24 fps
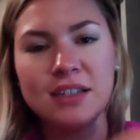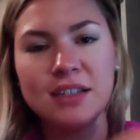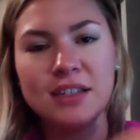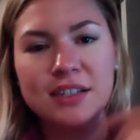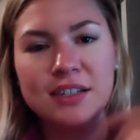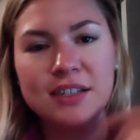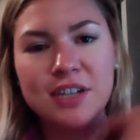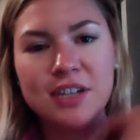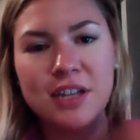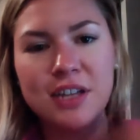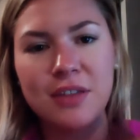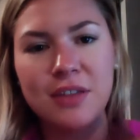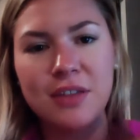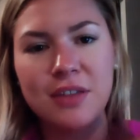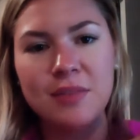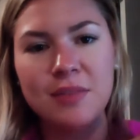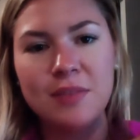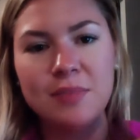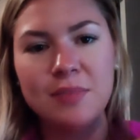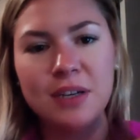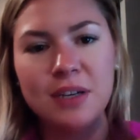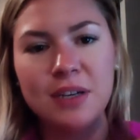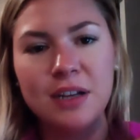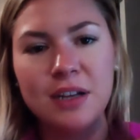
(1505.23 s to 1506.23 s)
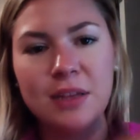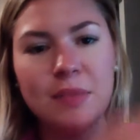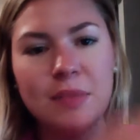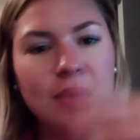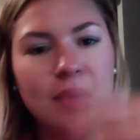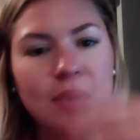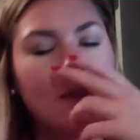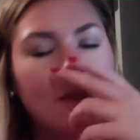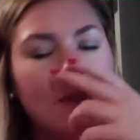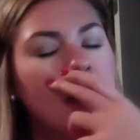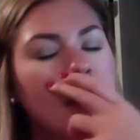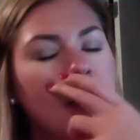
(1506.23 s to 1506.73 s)
or anything, but I
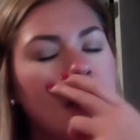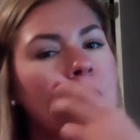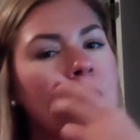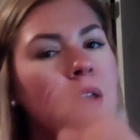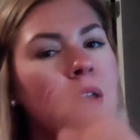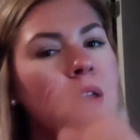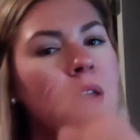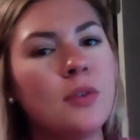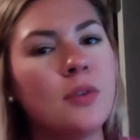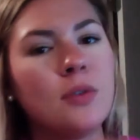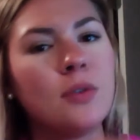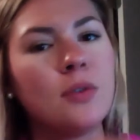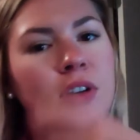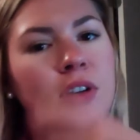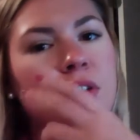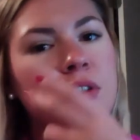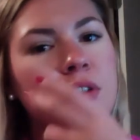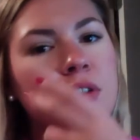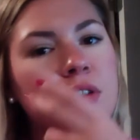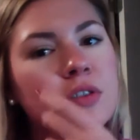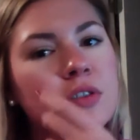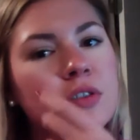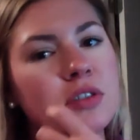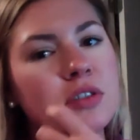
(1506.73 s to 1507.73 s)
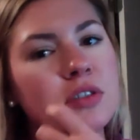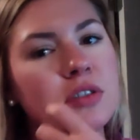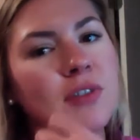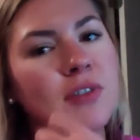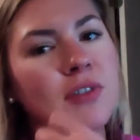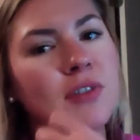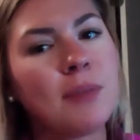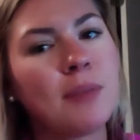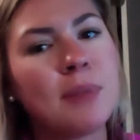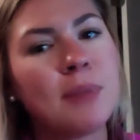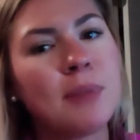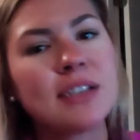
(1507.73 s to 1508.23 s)
mean,
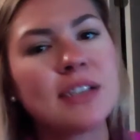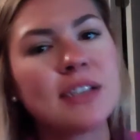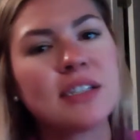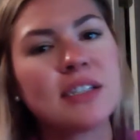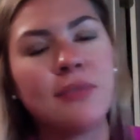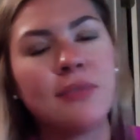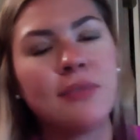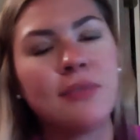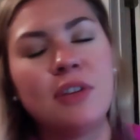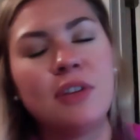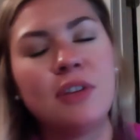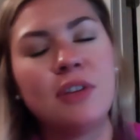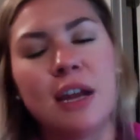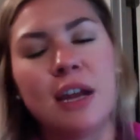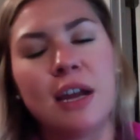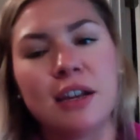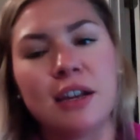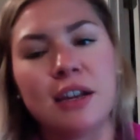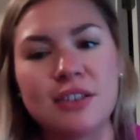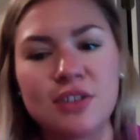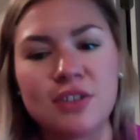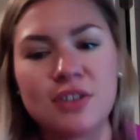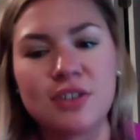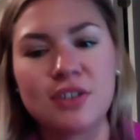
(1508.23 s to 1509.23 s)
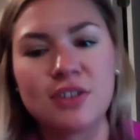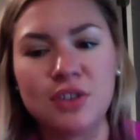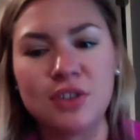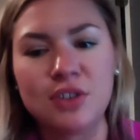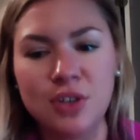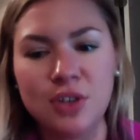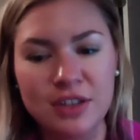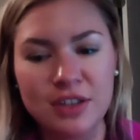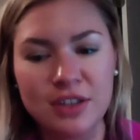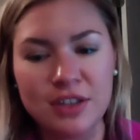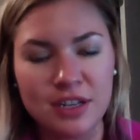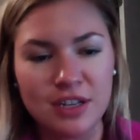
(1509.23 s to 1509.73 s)
positive feedback is
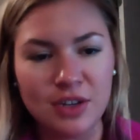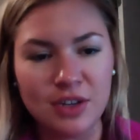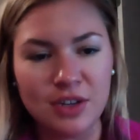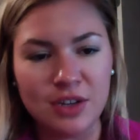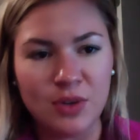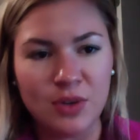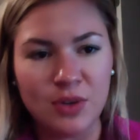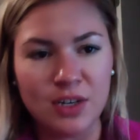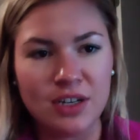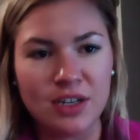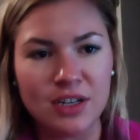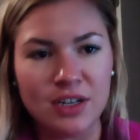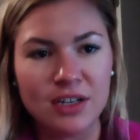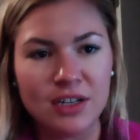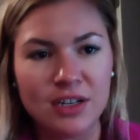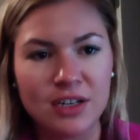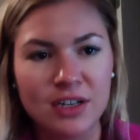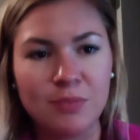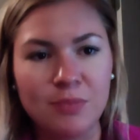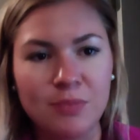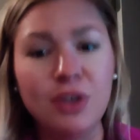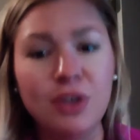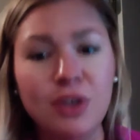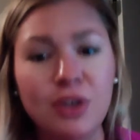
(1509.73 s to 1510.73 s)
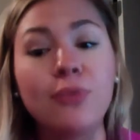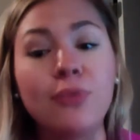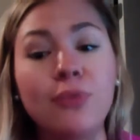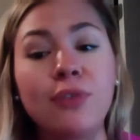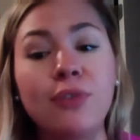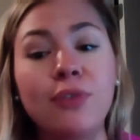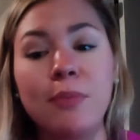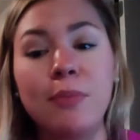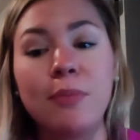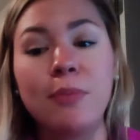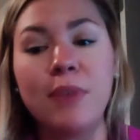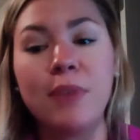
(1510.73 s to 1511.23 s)
good, and then you can build
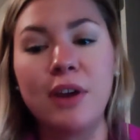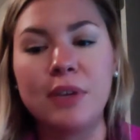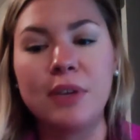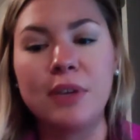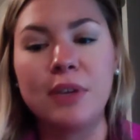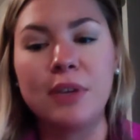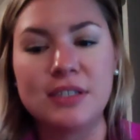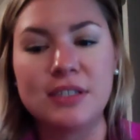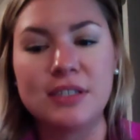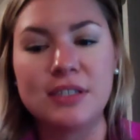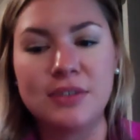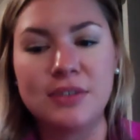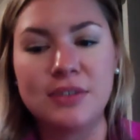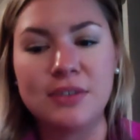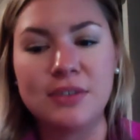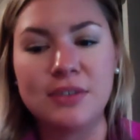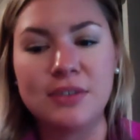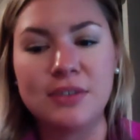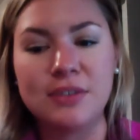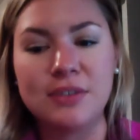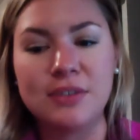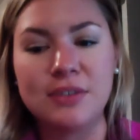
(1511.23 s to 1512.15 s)
from there because of what